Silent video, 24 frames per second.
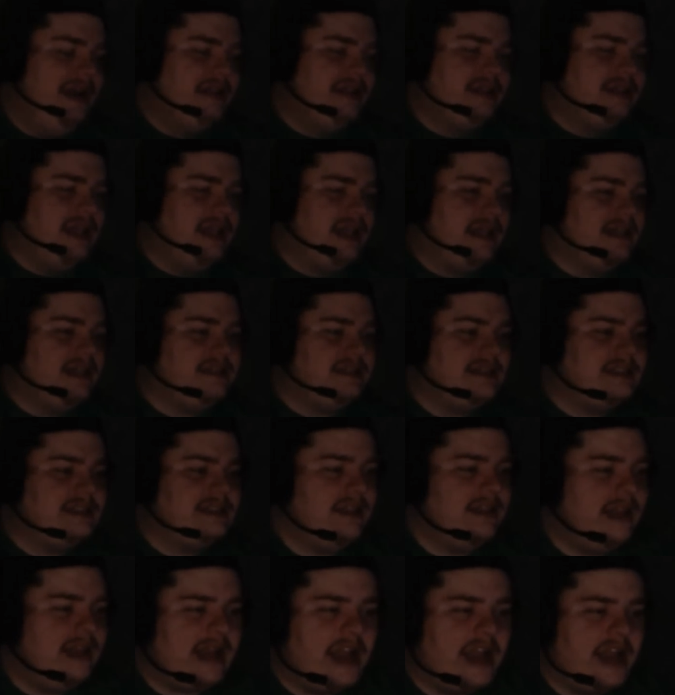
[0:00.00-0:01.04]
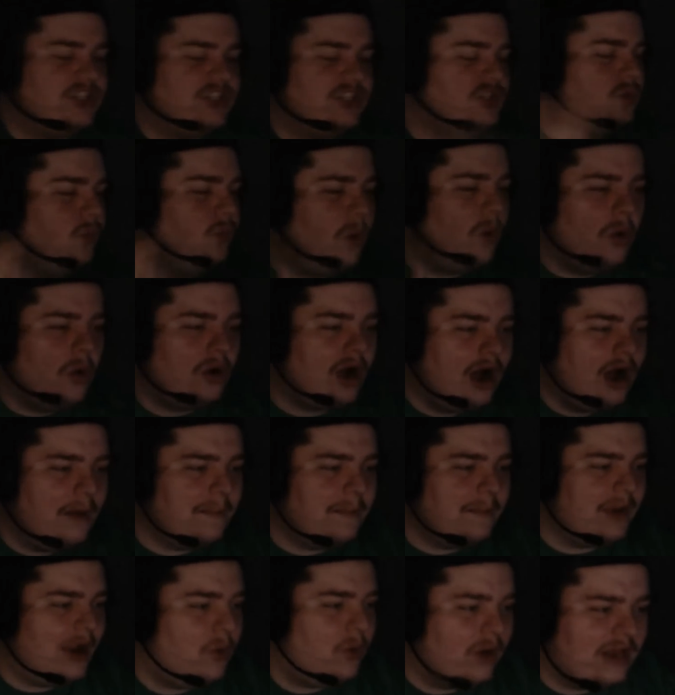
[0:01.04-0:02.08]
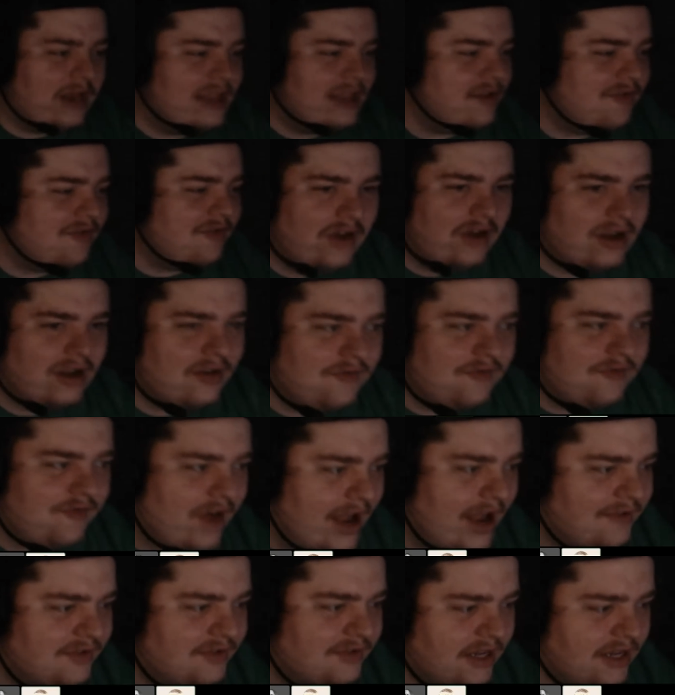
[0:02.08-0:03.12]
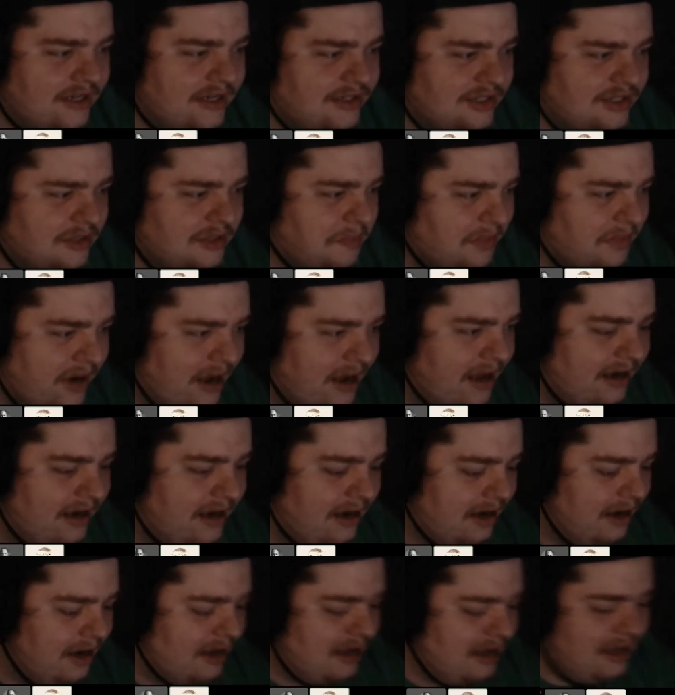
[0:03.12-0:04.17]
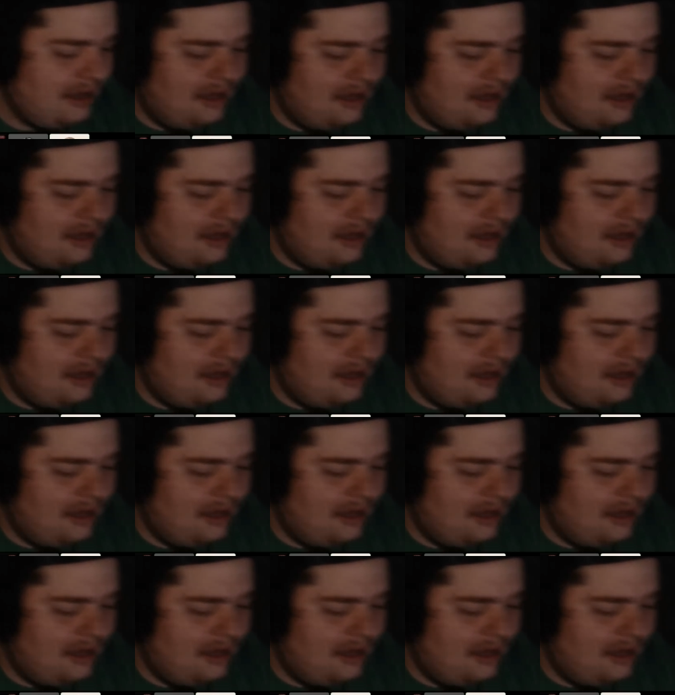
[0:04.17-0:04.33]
It's like, this isn't like I just woke up and I want to eat fucking 5 slices of bread.